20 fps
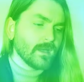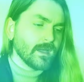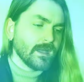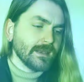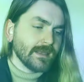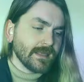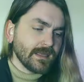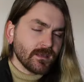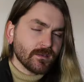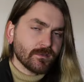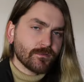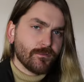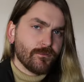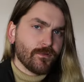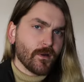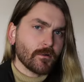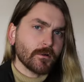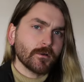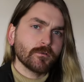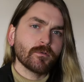It is
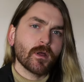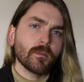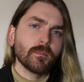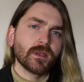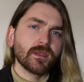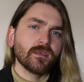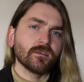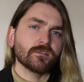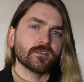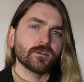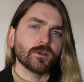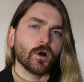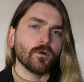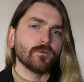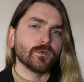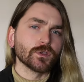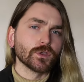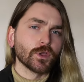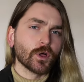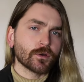very reminiscent
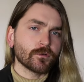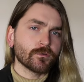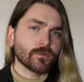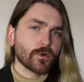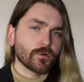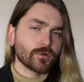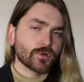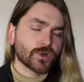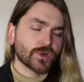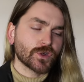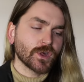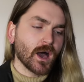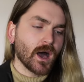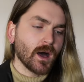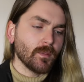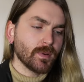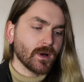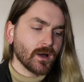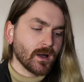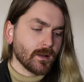of a lot of those
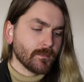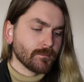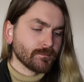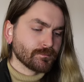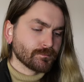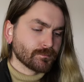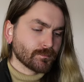sharper